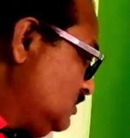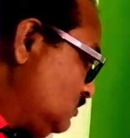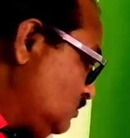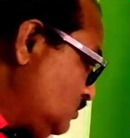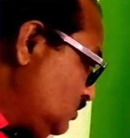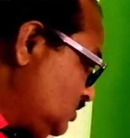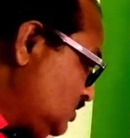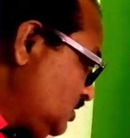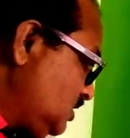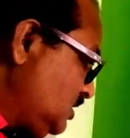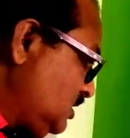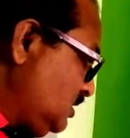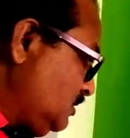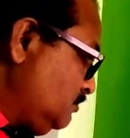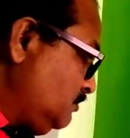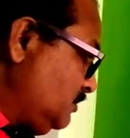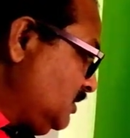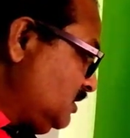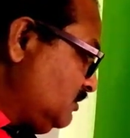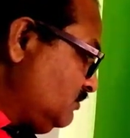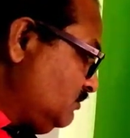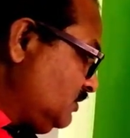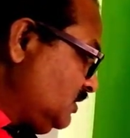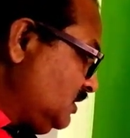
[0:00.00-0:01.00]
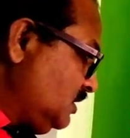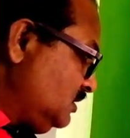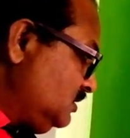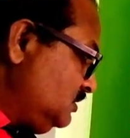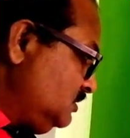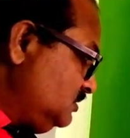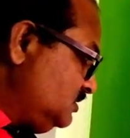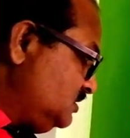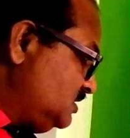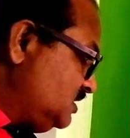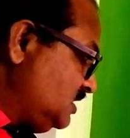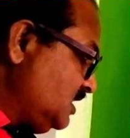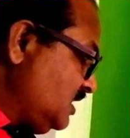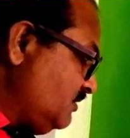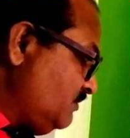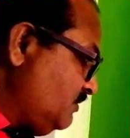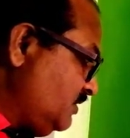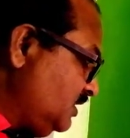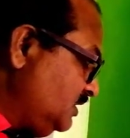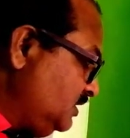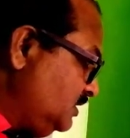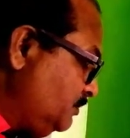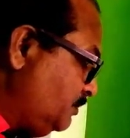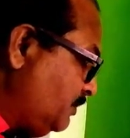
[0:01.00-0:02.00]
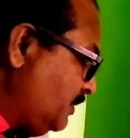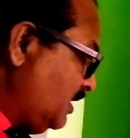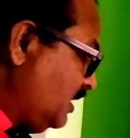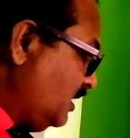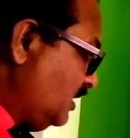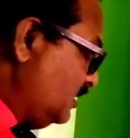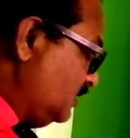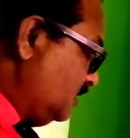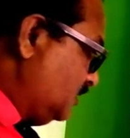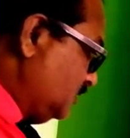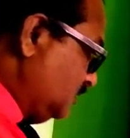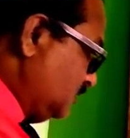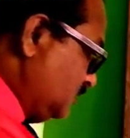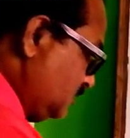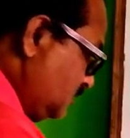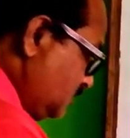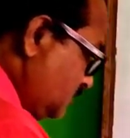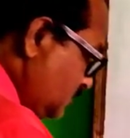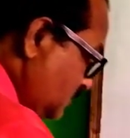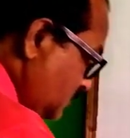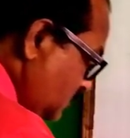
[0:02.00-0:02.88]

question number 1, seventh part.